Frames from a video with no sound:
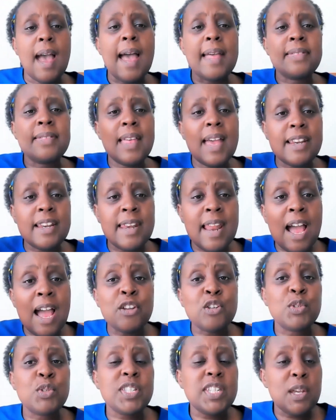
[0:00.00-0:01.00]
And then now
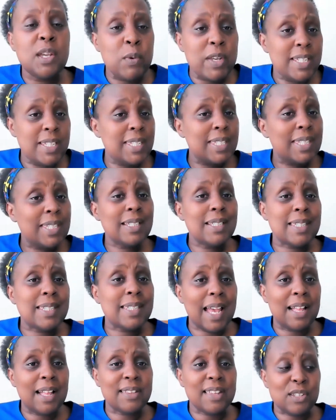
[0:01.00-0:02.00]
you see, we still
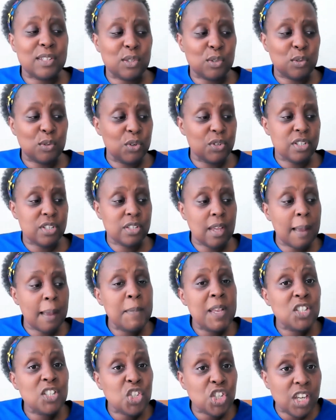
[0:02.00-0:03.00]
tell the story. I
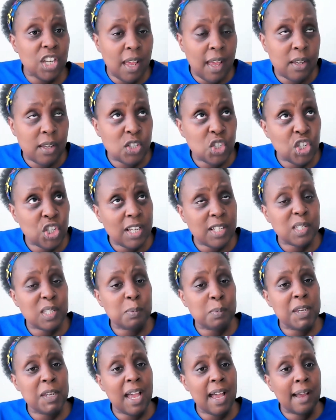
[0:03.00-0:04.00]
mean,
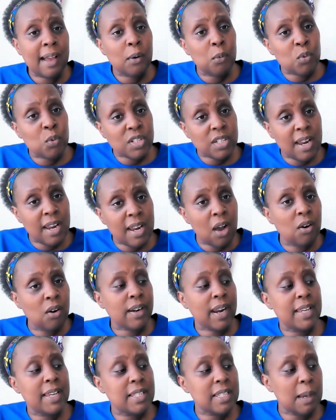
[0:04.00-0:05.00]
Shakespeare would now
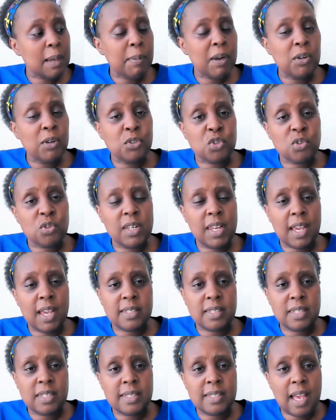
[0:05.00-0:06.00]
write about
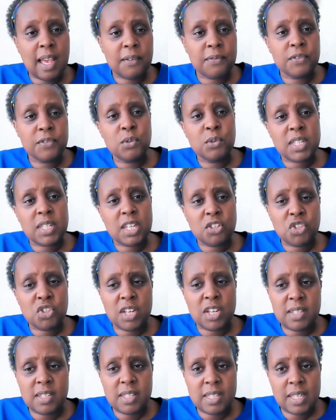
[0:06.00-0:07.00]
Julius Caesar a few
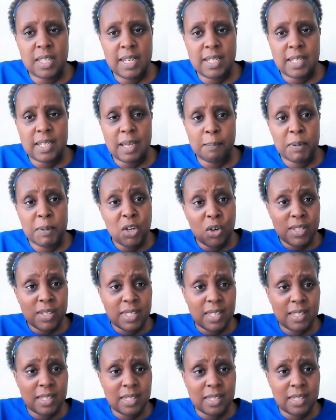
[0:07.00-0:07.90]
centuries later, because